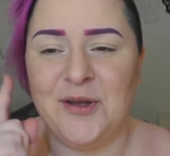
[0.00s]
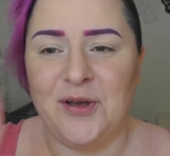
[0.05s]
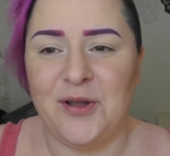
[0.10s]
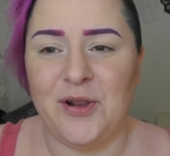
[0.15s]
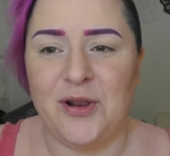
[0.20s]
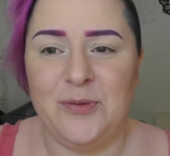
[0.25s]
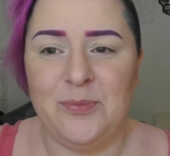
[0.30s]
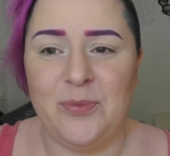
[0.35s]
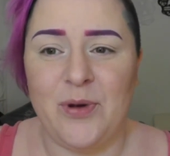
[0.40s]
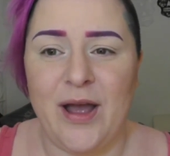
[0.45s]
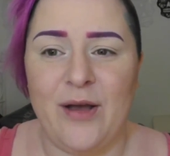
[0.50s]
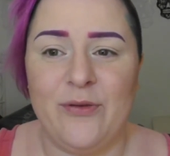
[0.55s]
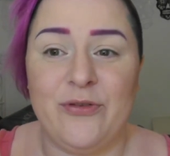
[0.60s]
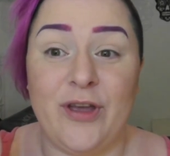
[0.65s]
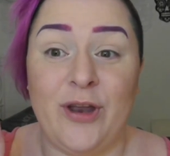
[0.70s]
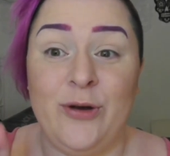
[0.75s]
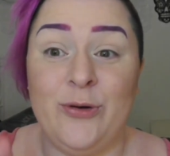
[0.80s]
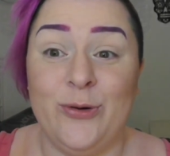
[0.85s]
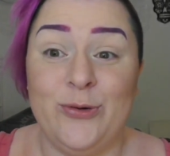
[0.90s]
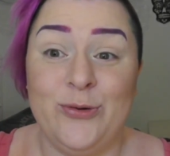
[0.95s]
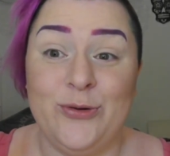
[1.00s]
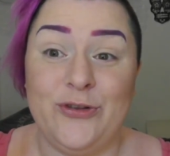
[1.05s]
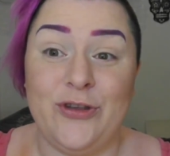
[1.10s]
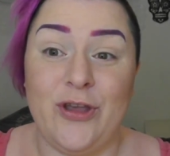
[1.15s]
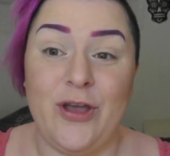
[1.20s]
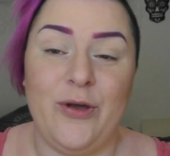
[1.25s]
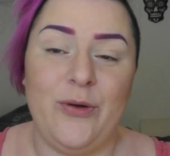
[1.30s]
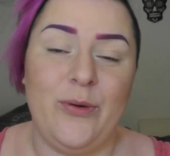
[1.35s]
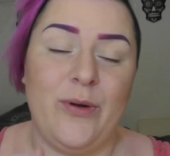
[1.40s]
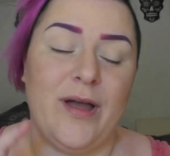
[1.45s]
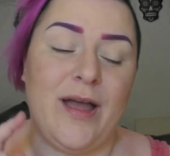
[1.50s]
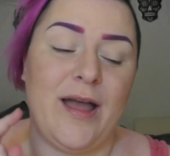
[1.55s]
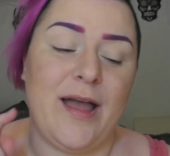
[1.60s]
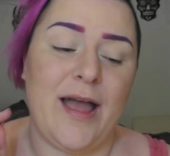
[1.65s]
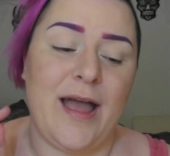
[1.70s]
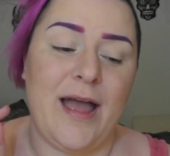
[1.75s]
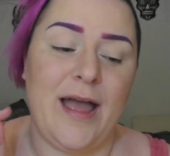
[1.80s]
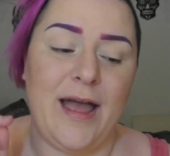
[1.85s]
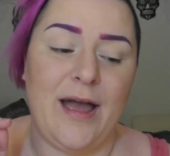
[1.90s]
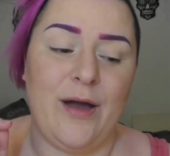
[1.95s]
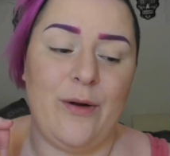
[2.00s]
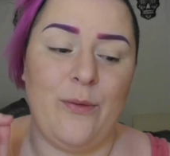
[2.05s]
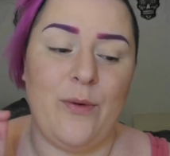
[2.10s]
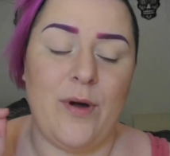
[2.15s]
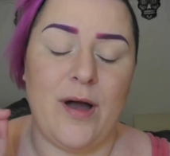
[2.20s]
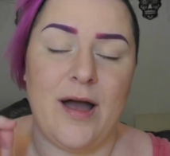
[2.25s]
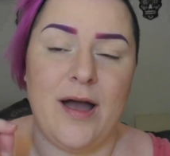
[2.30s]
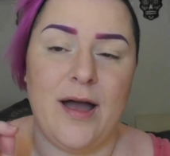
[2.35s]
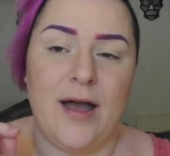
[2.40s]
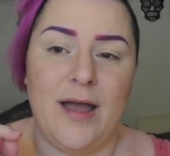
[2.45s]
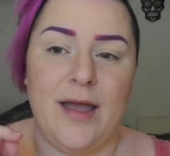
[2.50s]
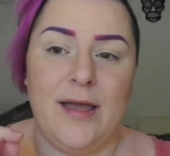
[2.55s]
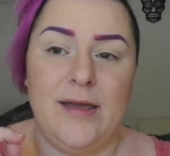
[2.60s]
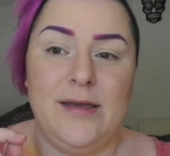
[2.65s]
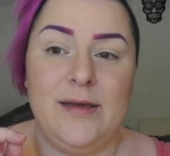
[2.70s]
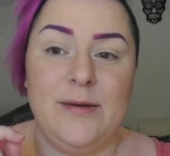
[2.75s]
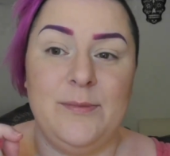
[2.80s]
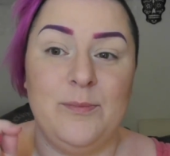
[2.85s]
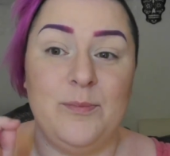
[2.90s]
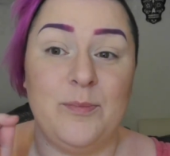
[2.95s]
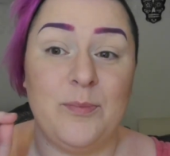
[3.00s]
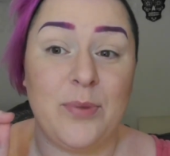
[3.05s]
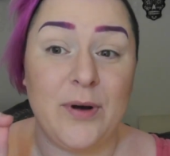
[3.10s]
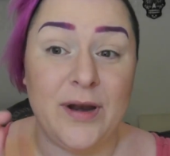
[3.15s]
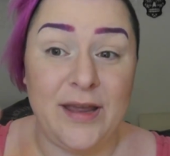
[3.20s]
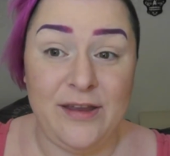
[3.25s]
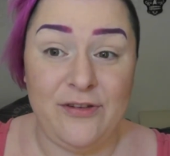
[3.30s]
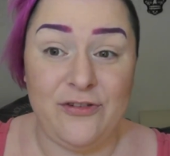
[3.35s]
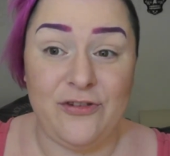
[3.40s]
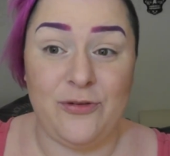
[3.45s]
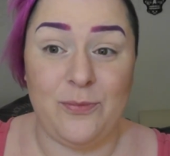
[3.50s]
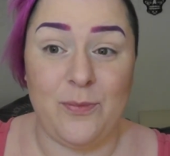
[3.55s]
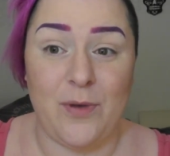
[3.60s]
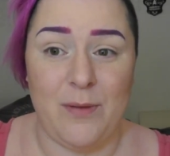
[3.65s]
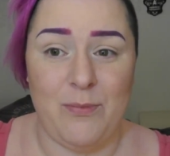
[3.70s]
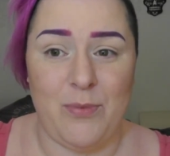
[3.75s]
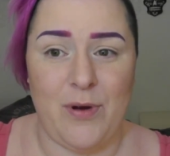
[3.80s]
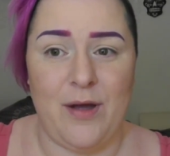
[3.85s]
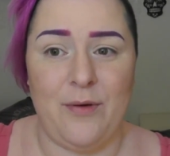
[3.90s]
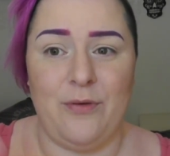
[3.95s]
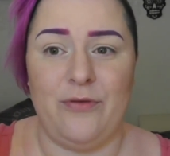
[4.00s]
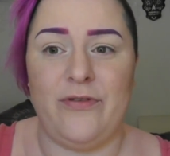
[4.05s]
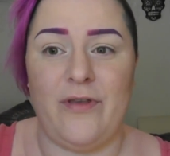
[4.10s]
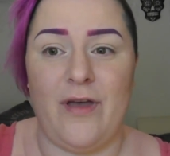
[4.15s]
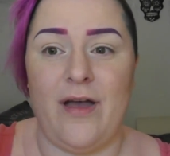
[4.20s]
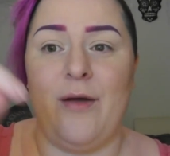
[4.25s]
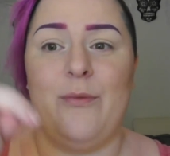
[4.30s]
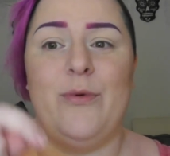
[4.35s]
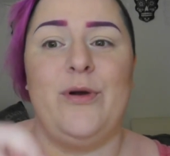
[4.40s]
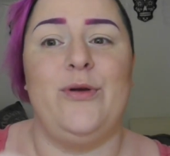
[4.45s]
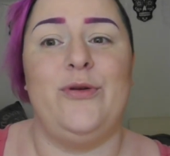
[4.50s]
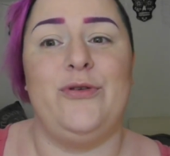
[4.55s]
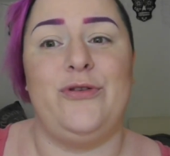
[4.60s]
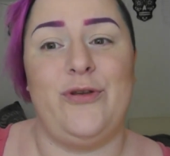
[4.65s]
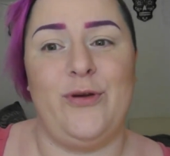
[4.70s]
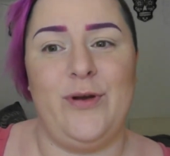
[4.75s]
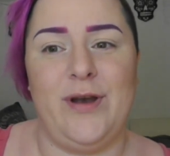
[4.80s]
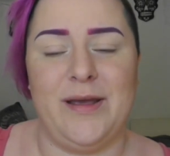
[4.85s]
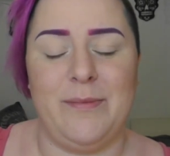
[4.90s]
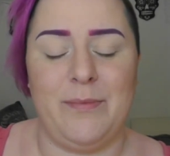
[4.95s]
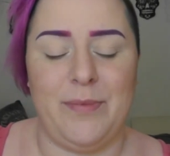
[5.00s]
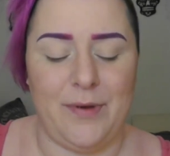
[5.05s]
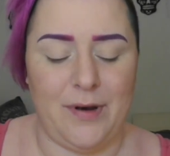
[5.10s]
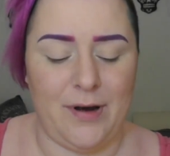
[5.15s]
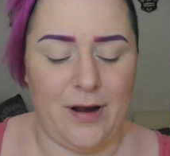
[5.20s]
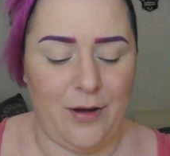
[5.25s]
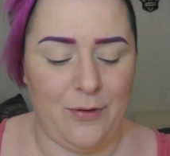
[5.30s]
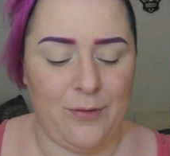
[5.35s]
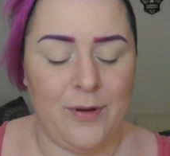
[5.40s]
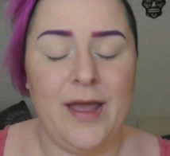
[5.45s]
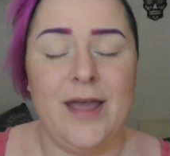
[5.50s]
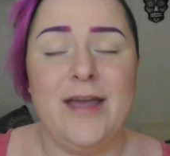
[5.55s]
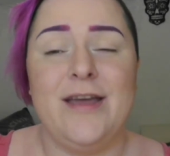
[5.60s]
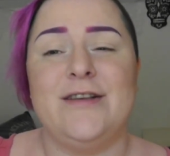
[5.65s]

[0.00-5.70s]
coloured brows, and also how I bleach my brows. I will also link below.